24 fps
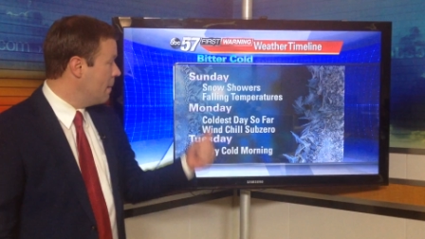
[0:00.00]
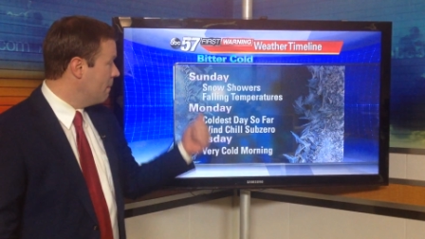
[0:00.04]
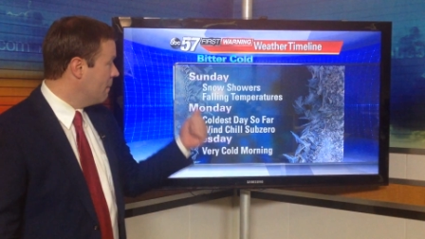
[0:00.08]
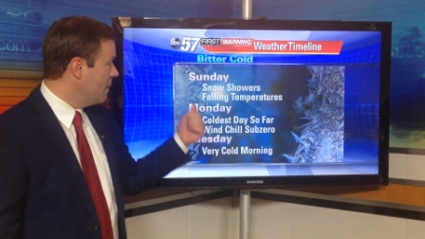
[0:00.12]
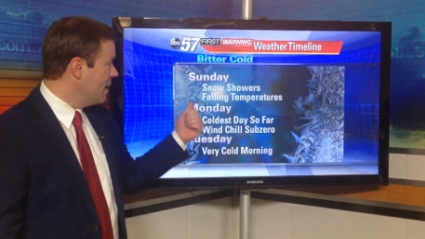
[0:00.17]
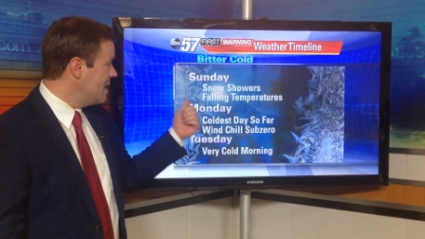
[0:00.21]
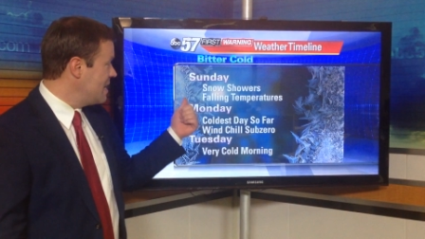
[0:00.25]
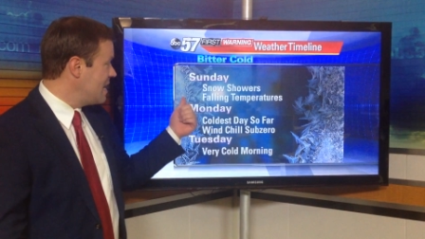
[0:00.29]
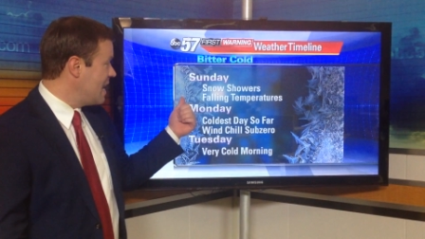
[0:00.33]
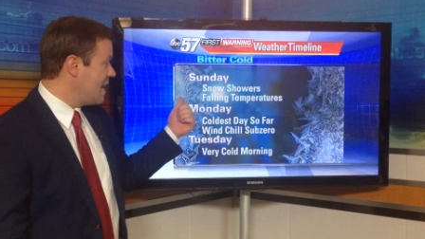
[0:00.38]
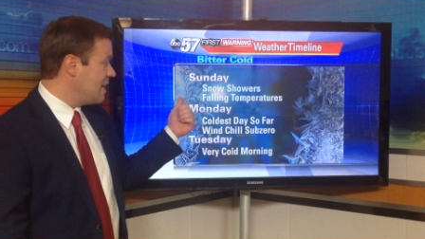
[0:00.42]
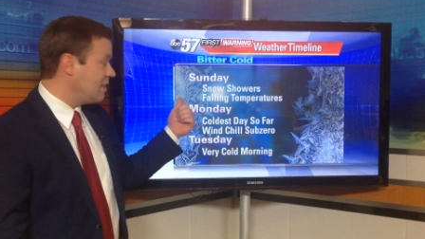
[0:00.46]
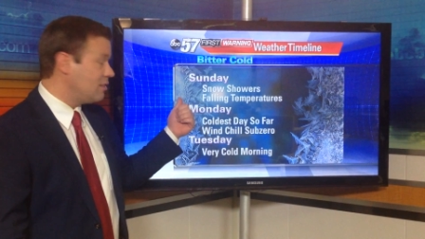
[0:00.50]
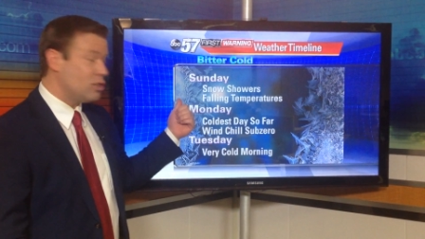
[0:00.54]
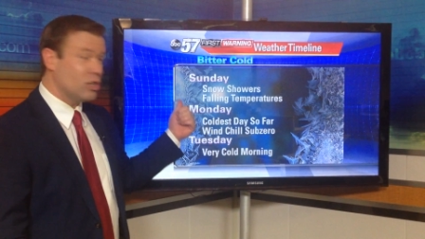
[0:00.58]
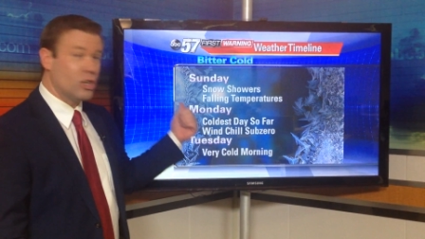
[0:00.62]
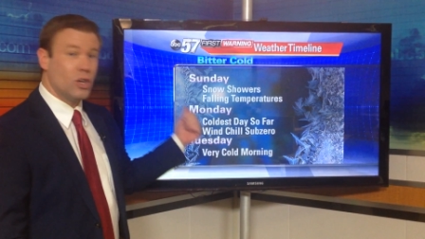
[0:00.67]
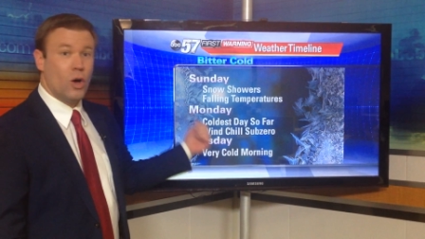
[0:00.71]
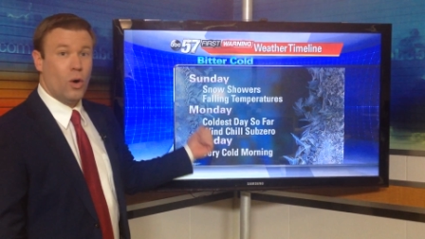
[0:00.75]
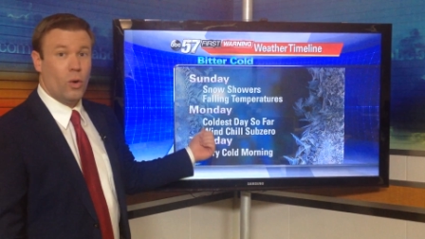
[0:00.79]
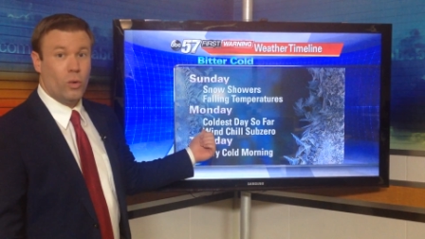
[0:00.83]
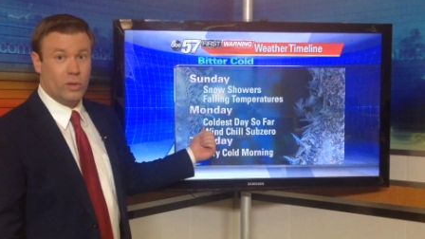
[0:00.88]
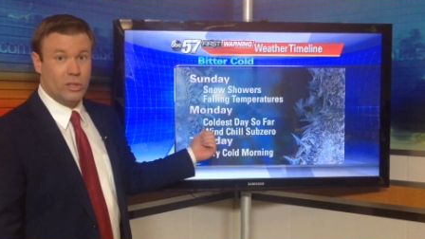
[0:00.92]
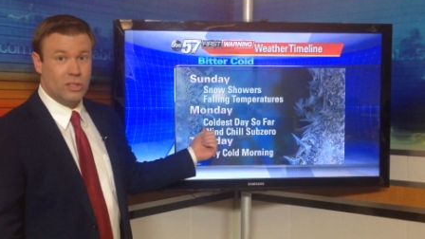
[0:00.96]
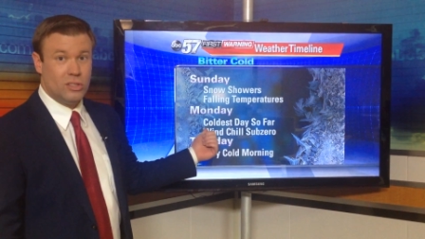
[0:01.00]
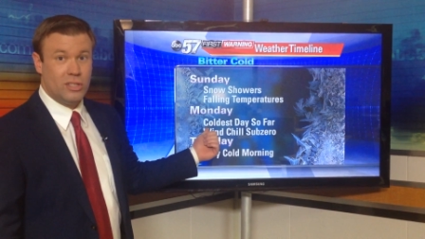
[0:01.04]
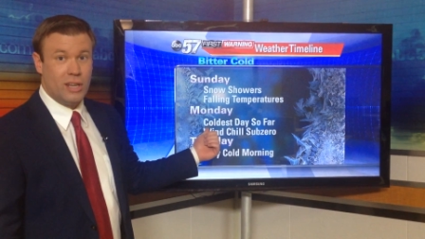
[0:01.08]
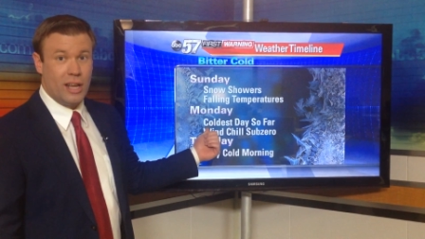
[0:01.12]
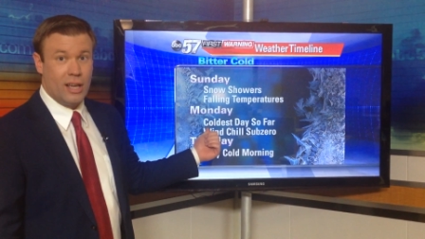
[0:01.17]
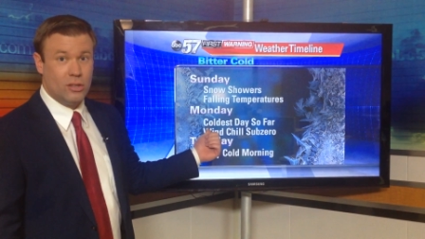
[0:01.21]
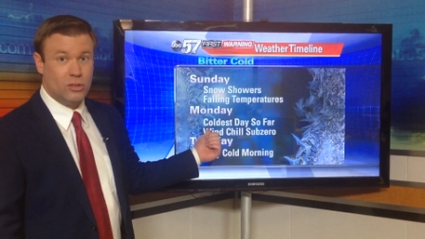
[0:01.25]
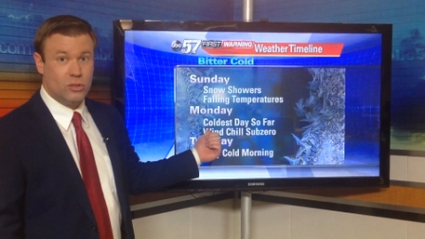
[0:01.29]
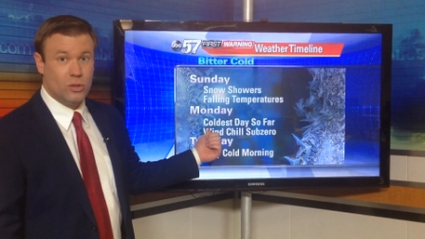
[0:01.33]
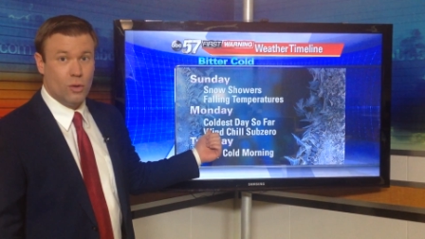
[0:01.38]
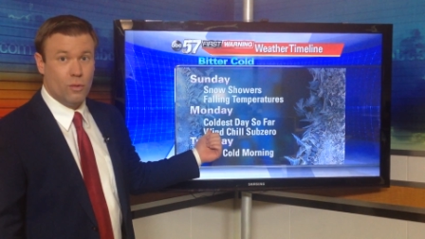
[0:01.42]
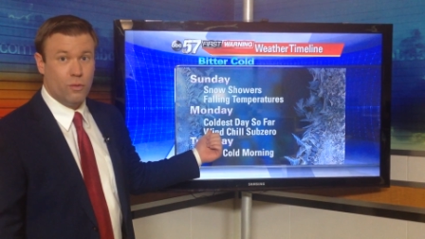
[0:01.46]
Monday is the coldest
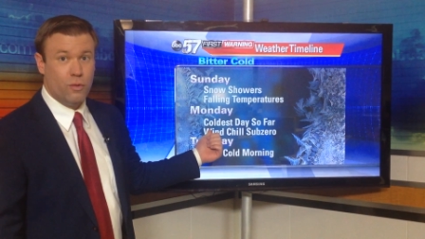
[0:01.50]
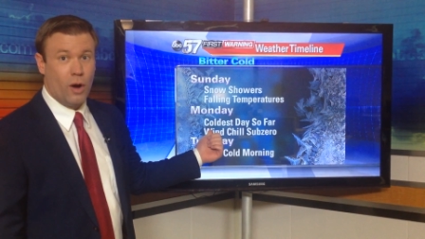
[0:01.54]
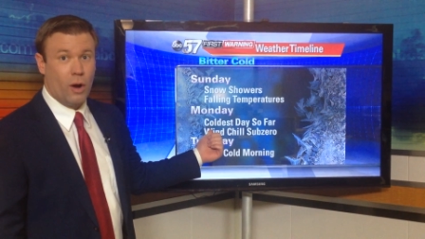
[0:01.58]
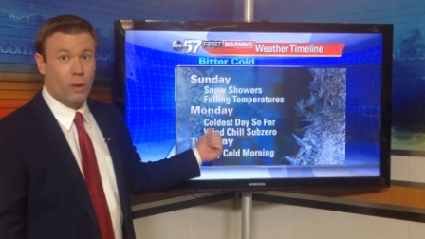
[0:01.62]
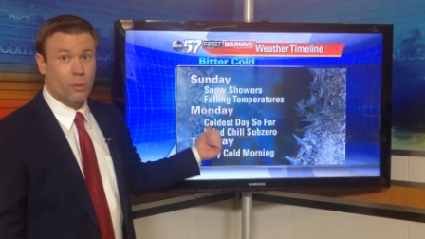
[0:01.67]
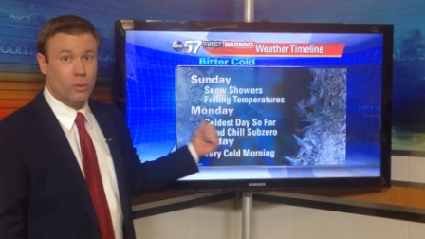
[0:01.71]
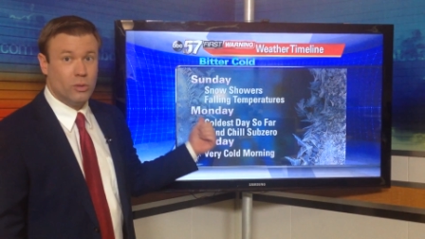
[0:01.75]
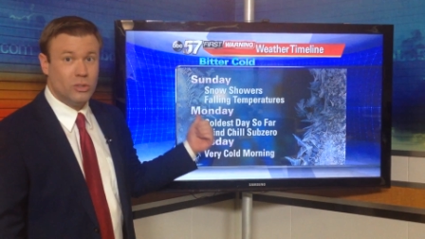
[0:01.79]
day so far.